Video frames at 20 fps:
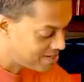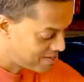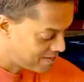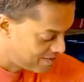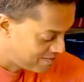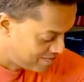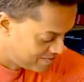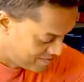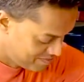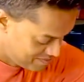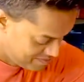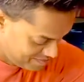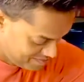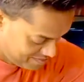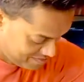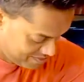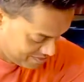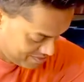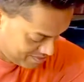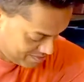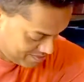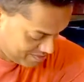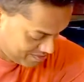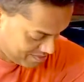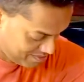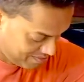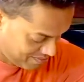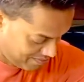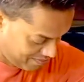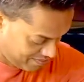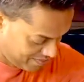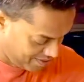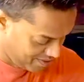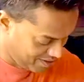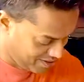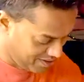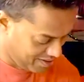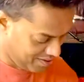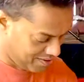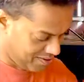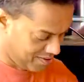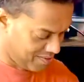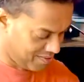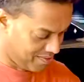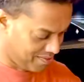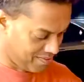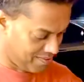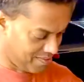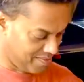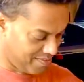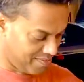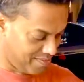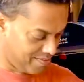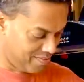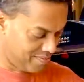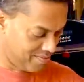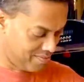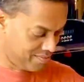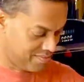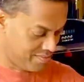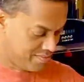[no speech]